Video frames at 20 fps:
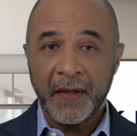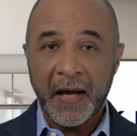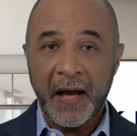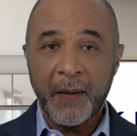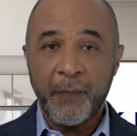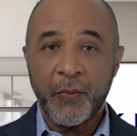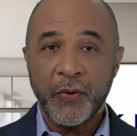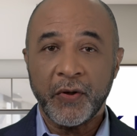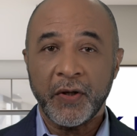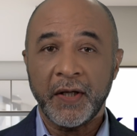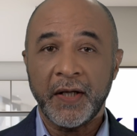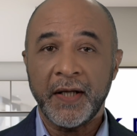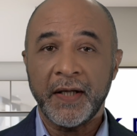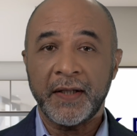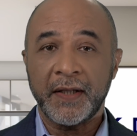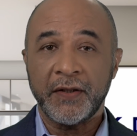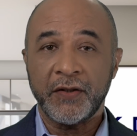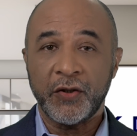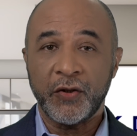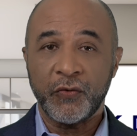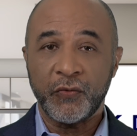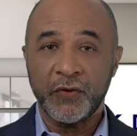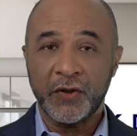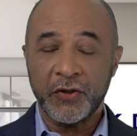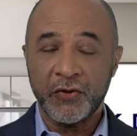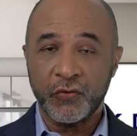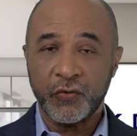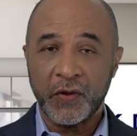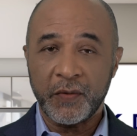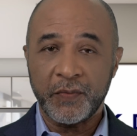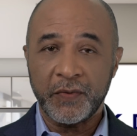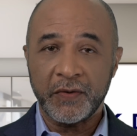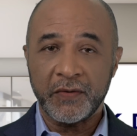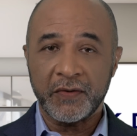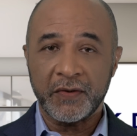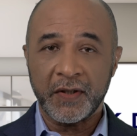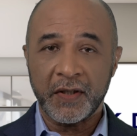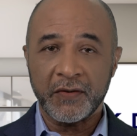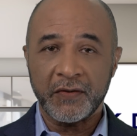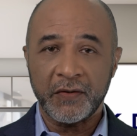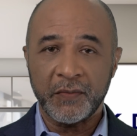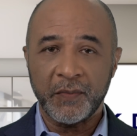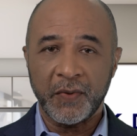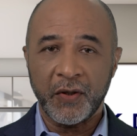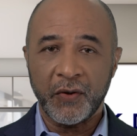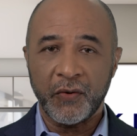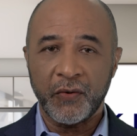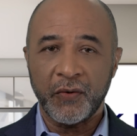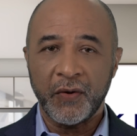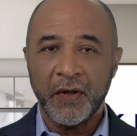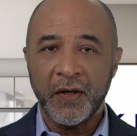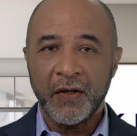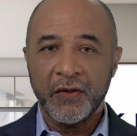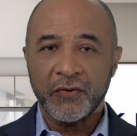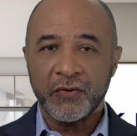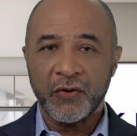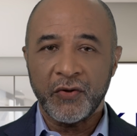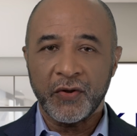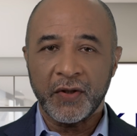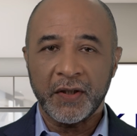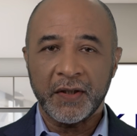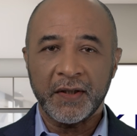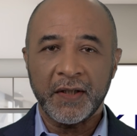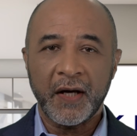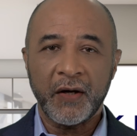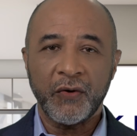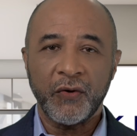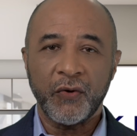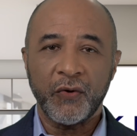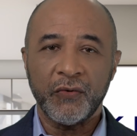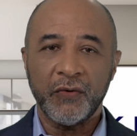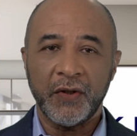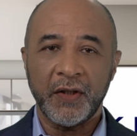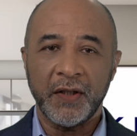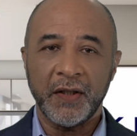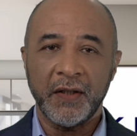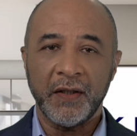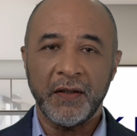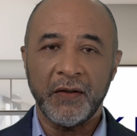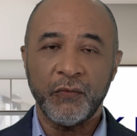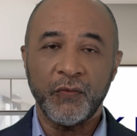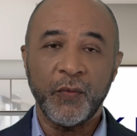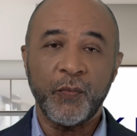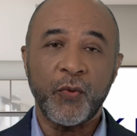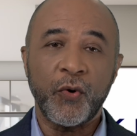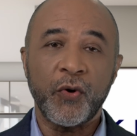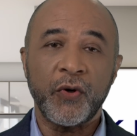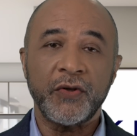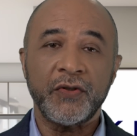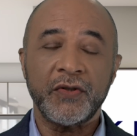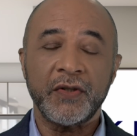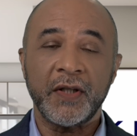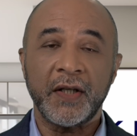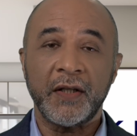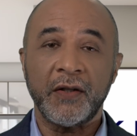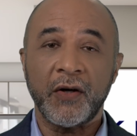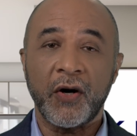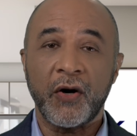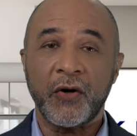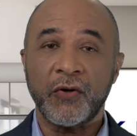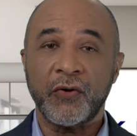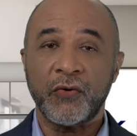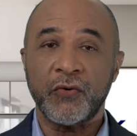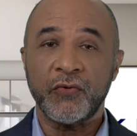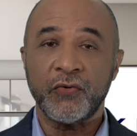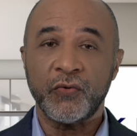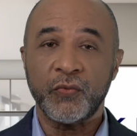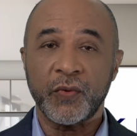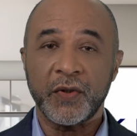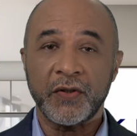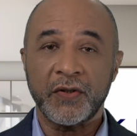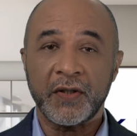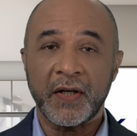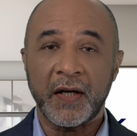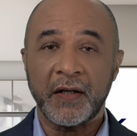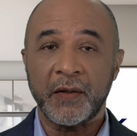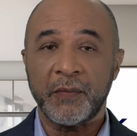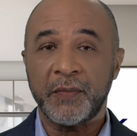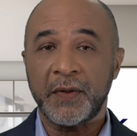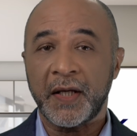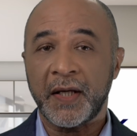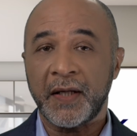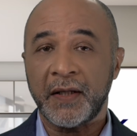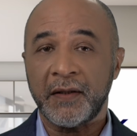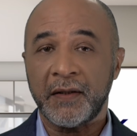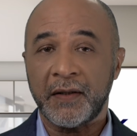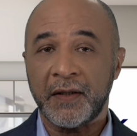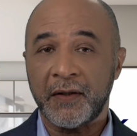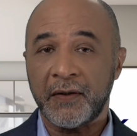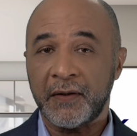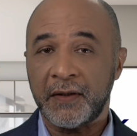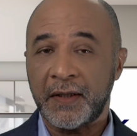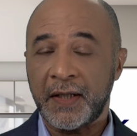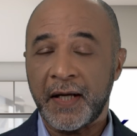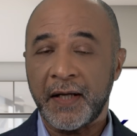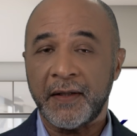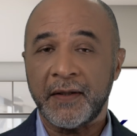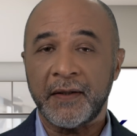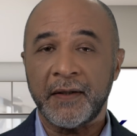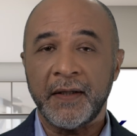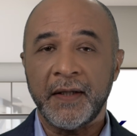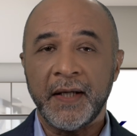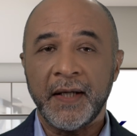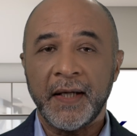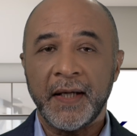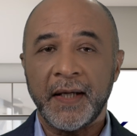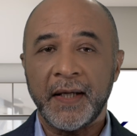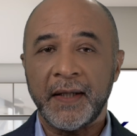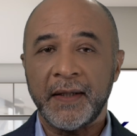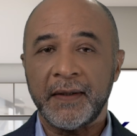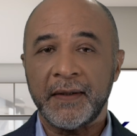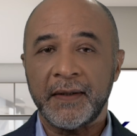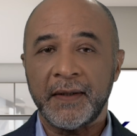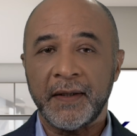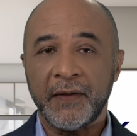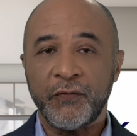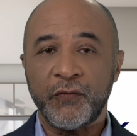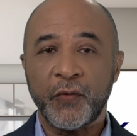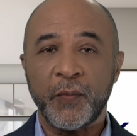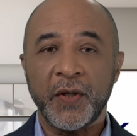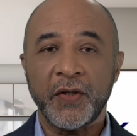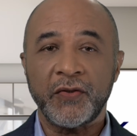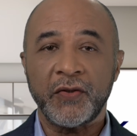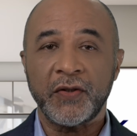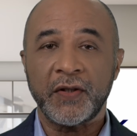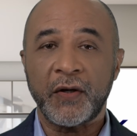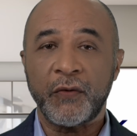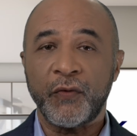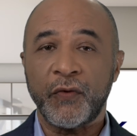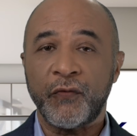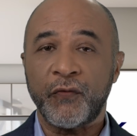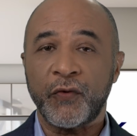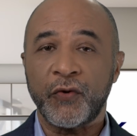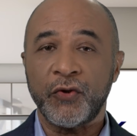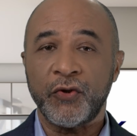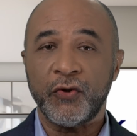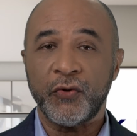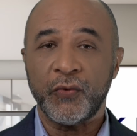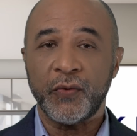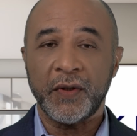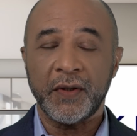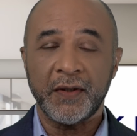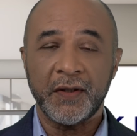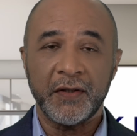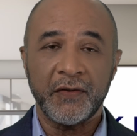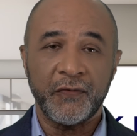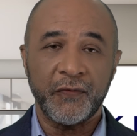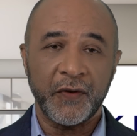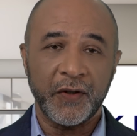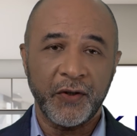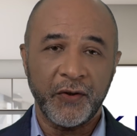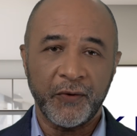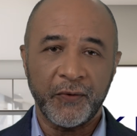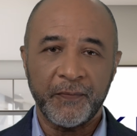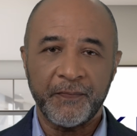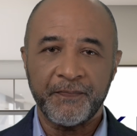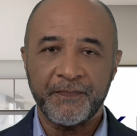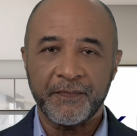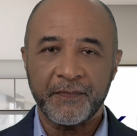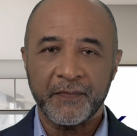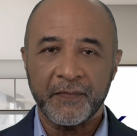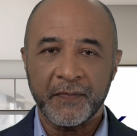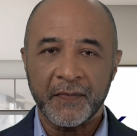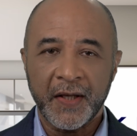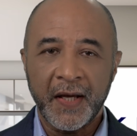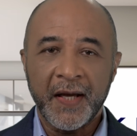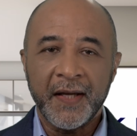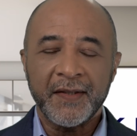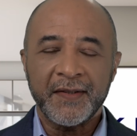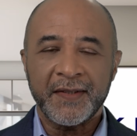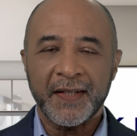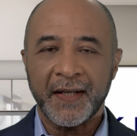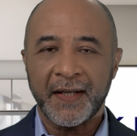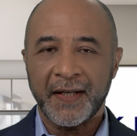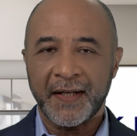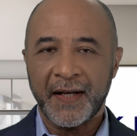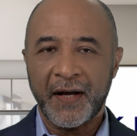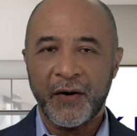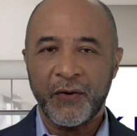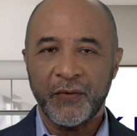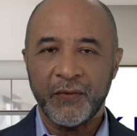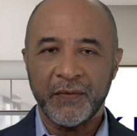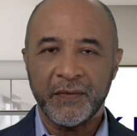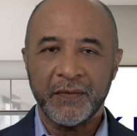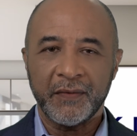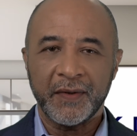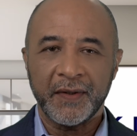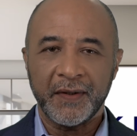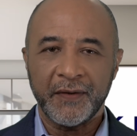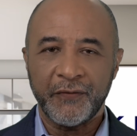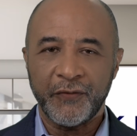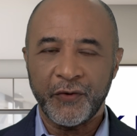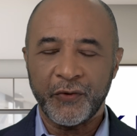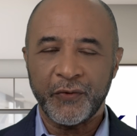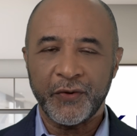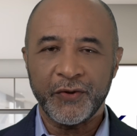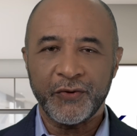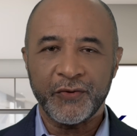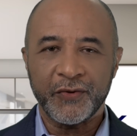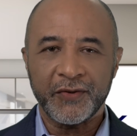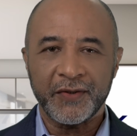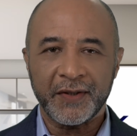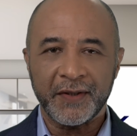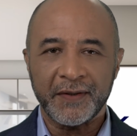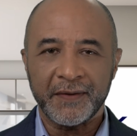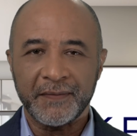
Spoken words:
I put a link in the description section below so you can download the reports and articles which I obtained the data and information I referred to in this video. Check it out if you're interested.